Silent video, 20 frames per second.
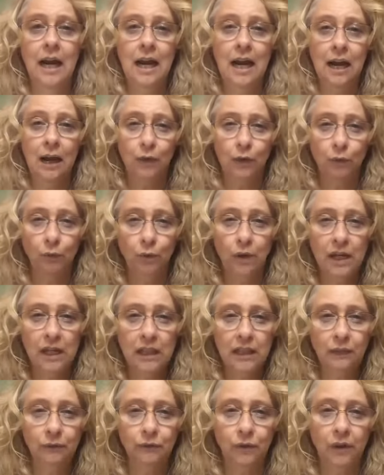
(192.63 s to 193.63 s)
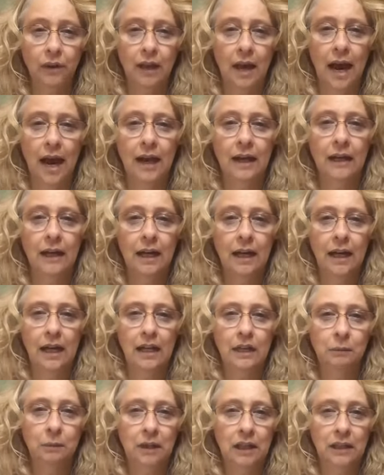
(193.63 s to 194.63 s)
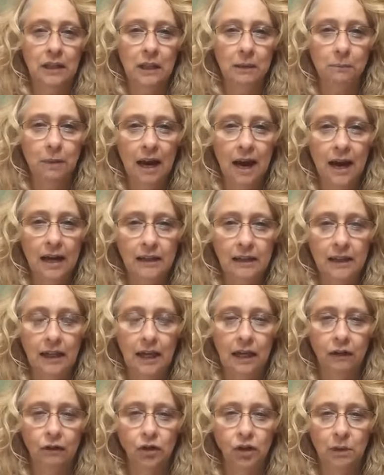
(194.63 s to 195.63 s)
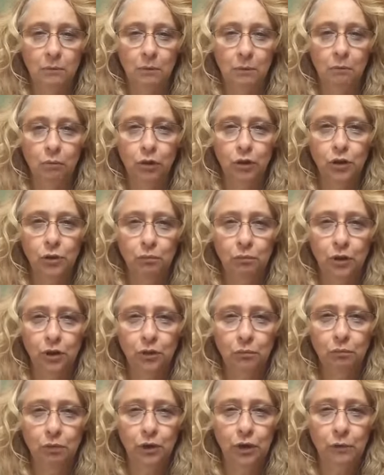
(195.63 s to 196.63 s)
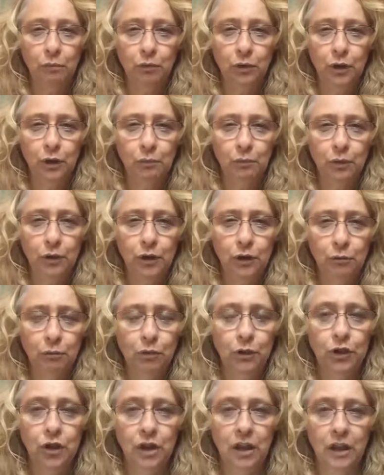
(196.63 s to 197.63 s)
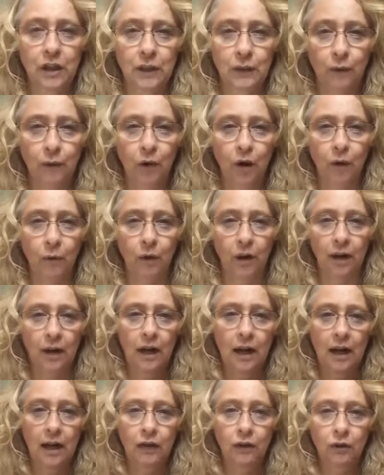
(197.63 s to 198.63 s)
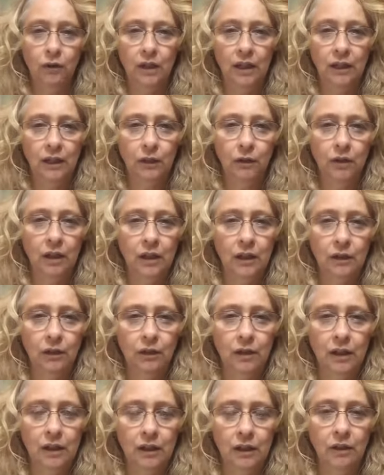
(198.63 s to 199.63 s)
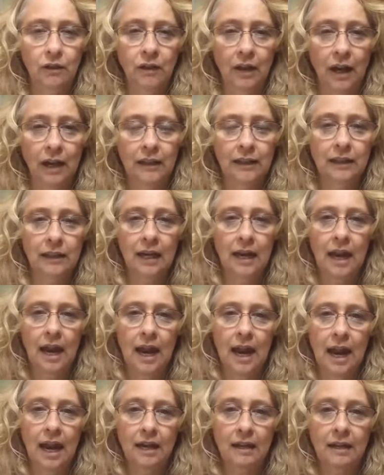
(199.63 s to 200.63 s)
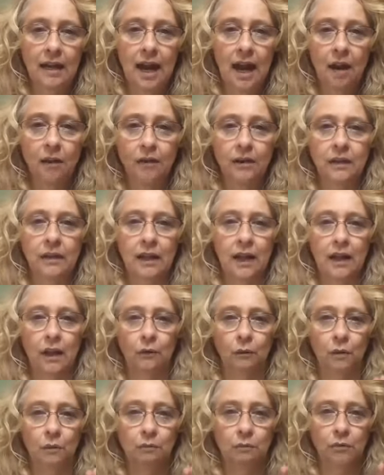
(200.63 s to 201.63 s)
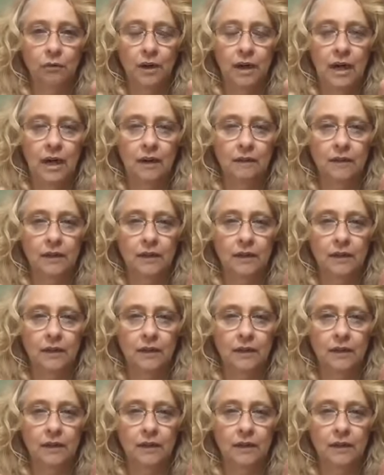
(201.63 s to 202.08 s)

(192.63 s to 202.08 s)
And the reason for that is because in the past the energy's been push, push, push, push, push, pushing us forward. Do this, do this, do this, do this. And now it's like a reprieve.